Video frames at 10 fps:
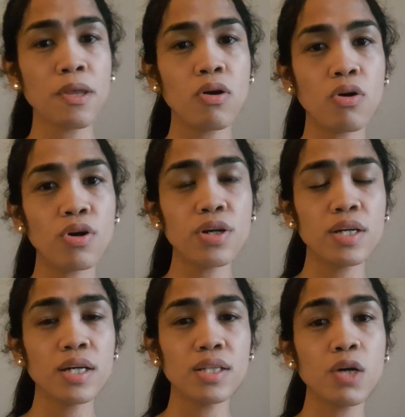or
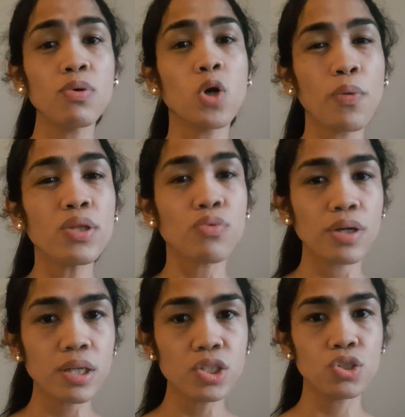they will going to
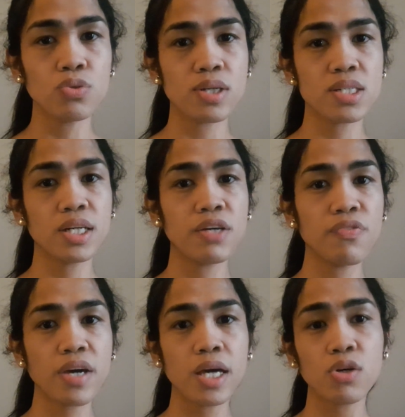issue a
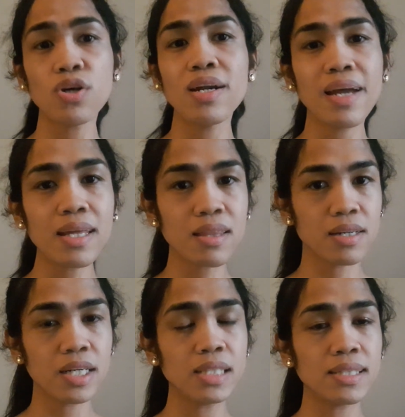certificate or letter
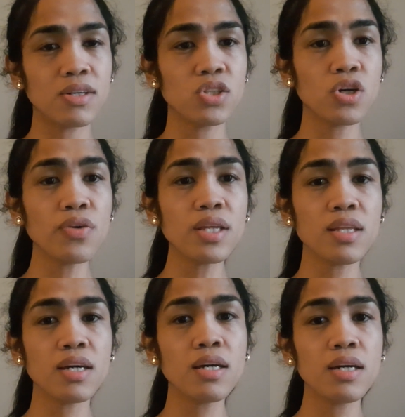in that
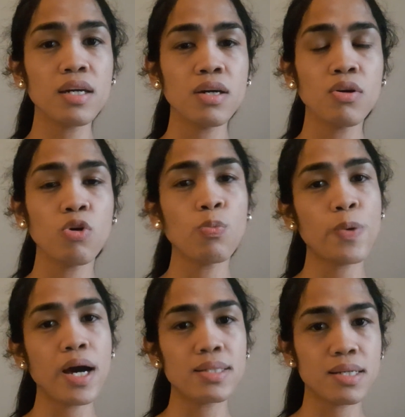authority who
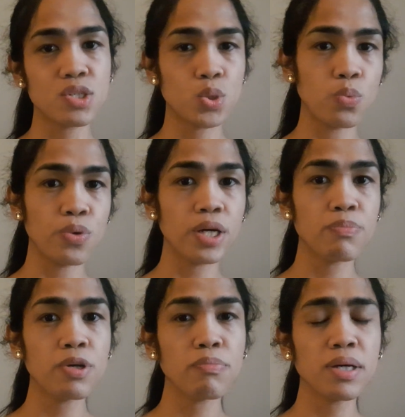process your work
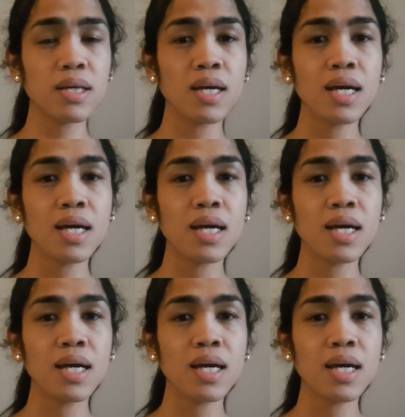permit